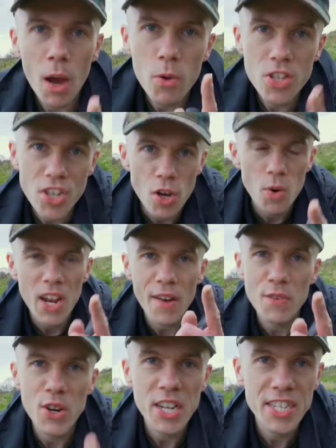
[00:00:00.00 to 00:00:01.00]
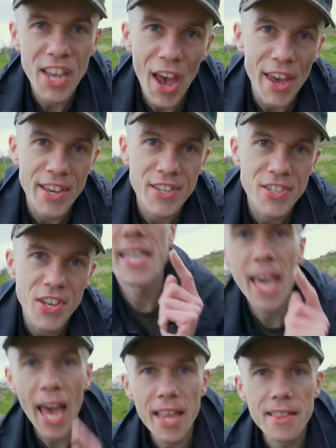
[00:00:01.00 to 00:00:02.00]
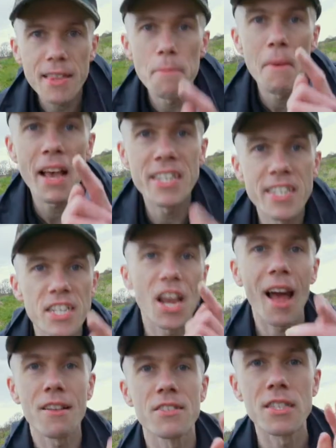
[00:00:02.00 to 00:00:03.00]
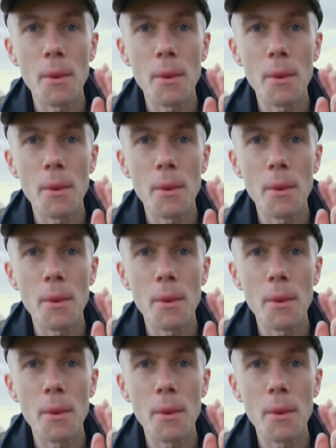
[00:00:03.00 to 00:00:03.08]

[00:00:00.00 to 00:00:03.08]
I would do whatever it takes to get the message out to